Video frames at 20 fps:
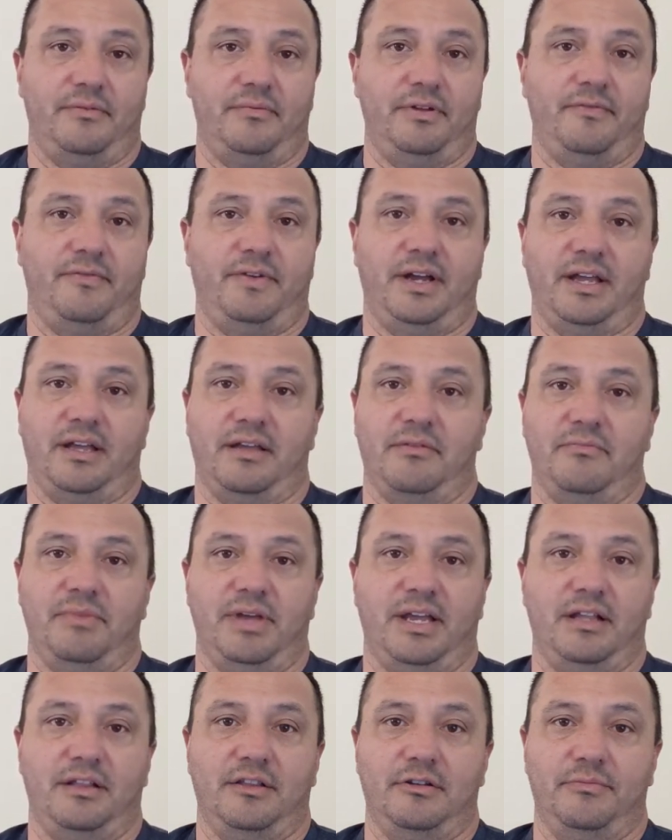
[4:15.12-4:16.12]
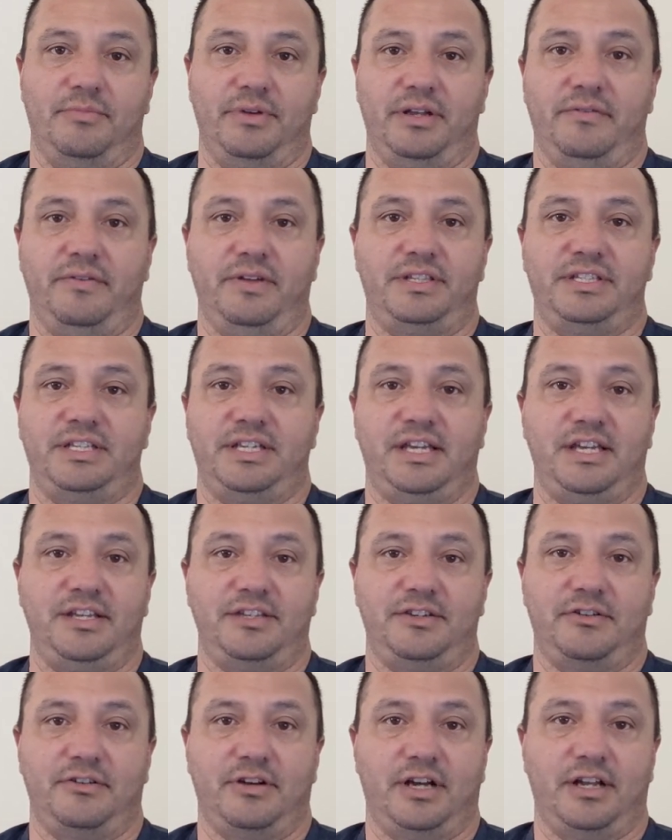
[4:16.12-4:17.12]
If I could make a little bit of a
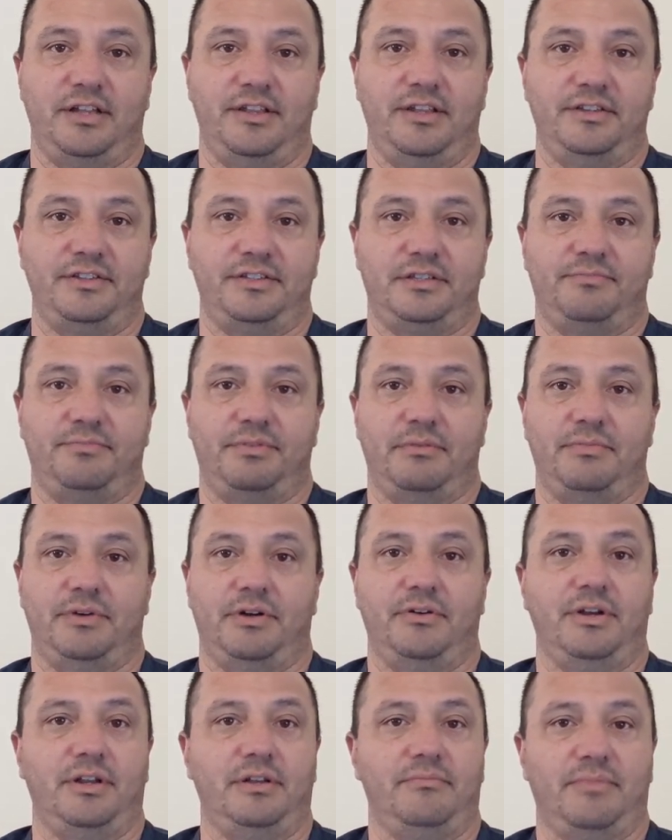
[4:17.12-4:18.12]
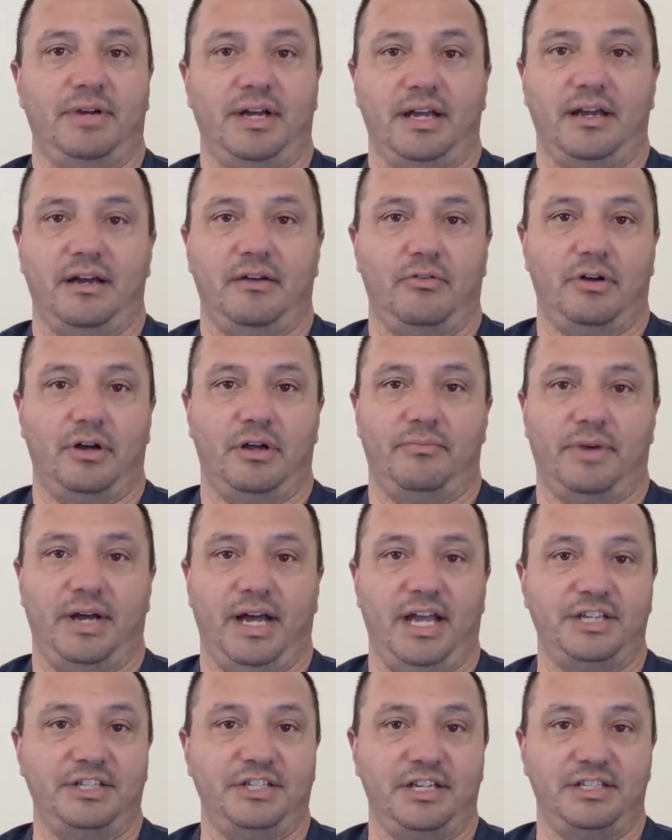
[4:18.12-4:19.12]
teaser on this to promote it on
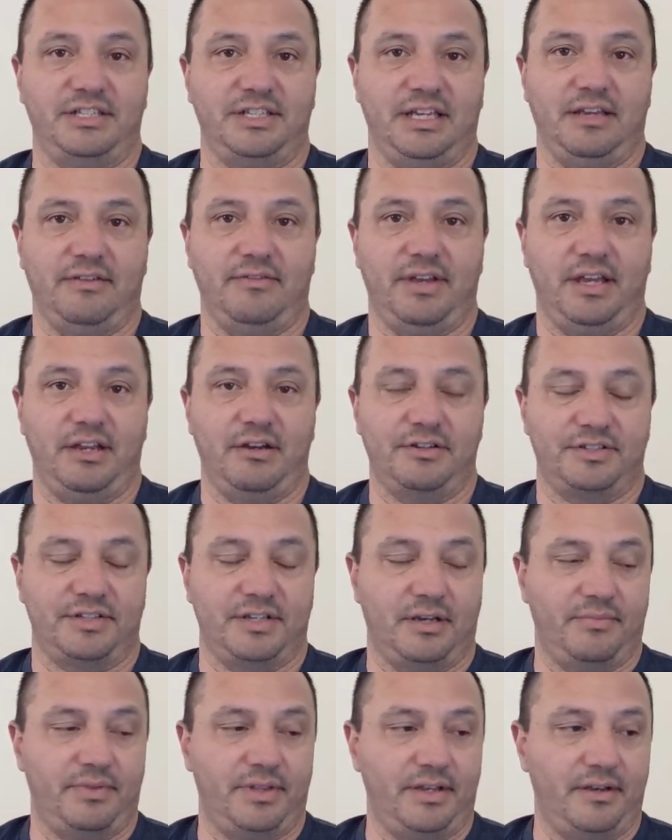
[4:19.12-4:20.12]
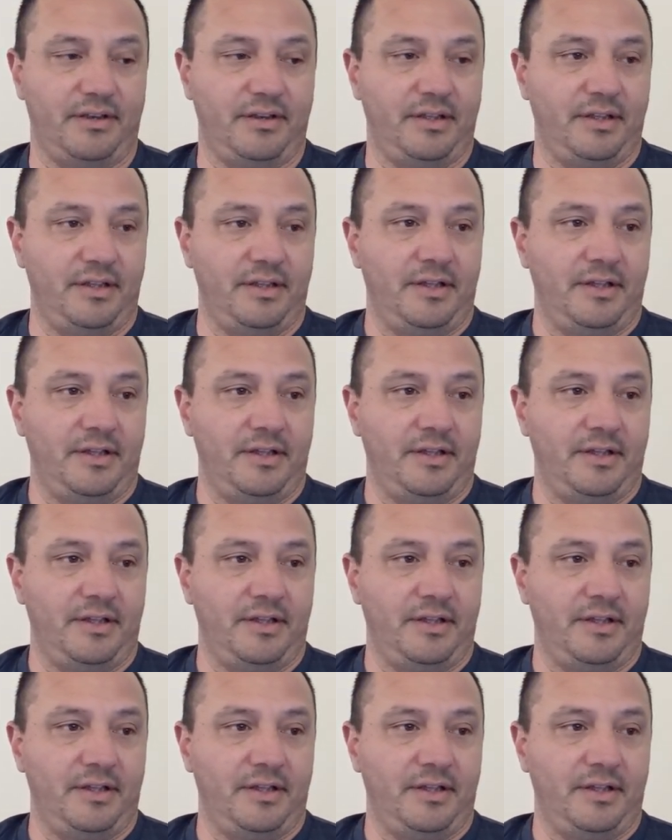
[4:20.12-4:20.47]
my IGTV or something.